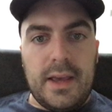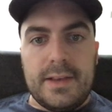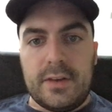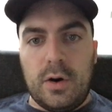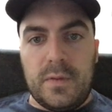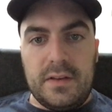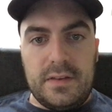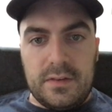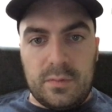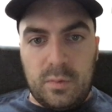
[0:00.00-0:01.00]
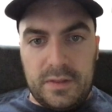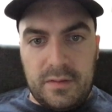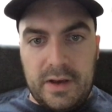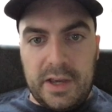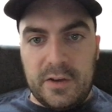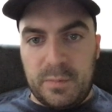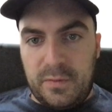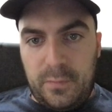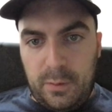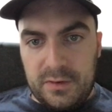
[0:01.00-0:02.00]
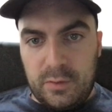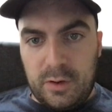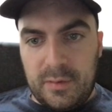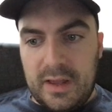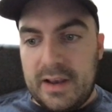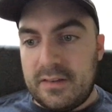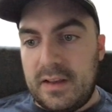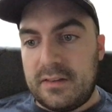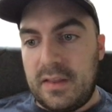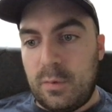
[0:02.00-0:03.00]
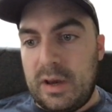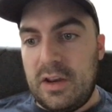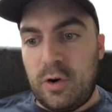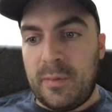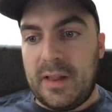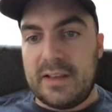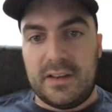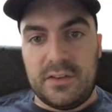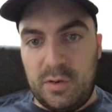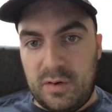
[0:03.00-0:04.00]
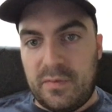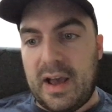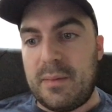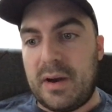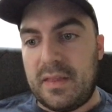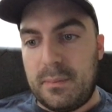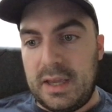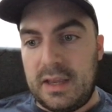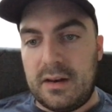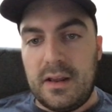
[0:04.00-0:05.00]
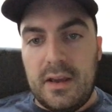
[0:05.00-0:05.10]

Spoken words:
So this is what the value is before it's normalized, and they say the way you normalize it is you divide by the mean.